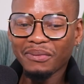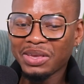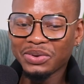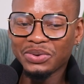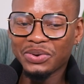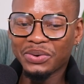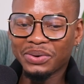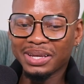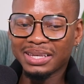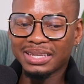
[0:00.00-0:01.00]

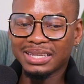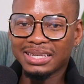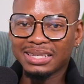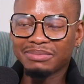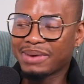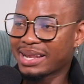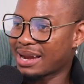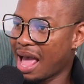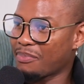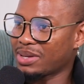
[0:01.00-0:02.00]
he made it
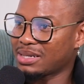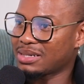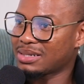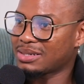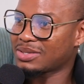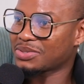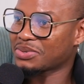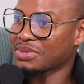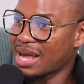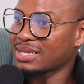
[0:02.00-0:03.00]
happen. So
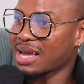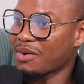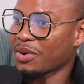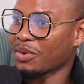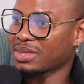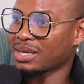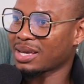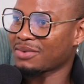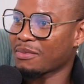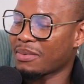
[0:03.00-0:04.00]
that is how I got the
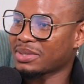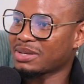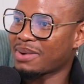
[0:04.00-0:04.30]
gig for Mamas and